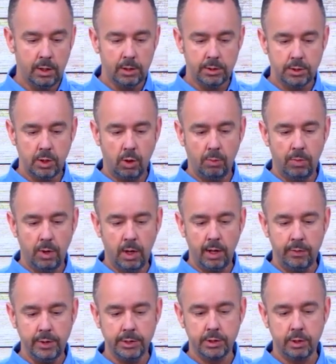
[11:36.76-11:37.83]
So
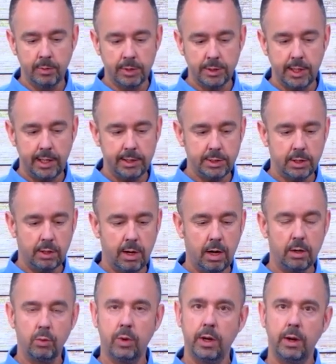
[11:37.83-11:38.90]
uh, these thermostats are
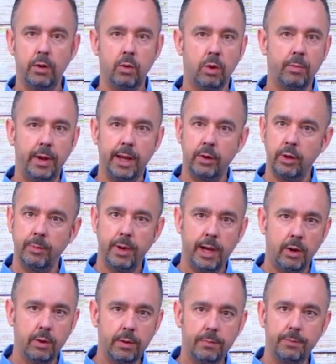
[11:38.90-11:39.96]
hardwired or battery
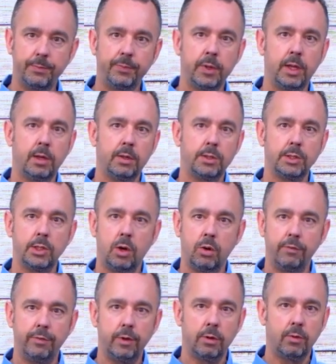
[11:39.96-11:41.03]
powered. So
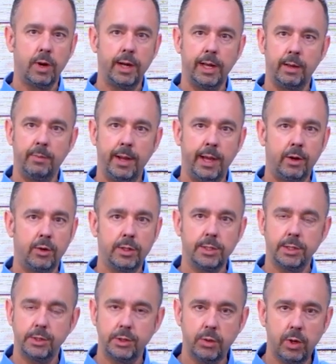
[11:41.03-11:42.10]
if you're running on batteries,
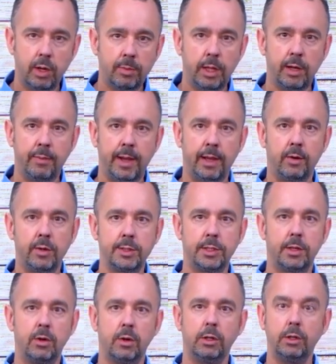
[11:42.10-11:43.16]
it's two AA batteries
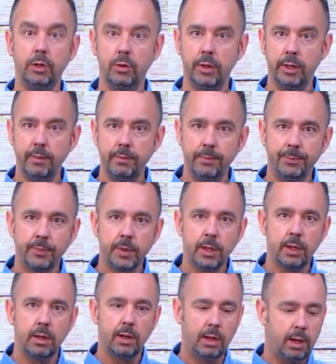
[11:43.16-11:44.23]
that are included.
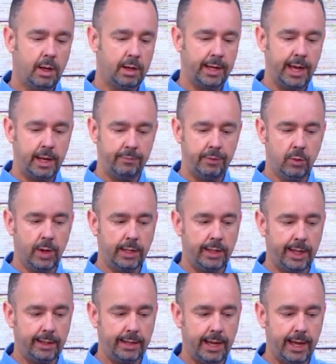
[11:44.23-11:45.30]
Uh, again, if you want
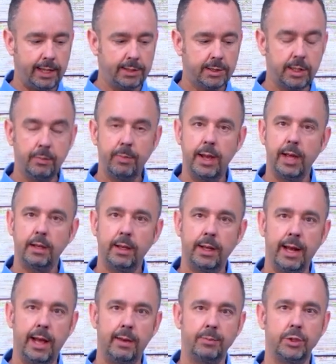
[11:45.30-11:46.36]
that constant
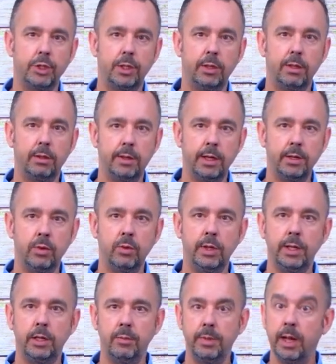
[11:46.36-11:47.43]
backlight option, they do
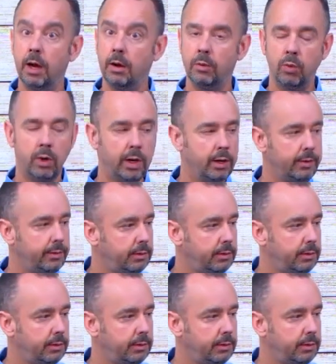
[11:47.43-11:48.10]
need to be hardwired.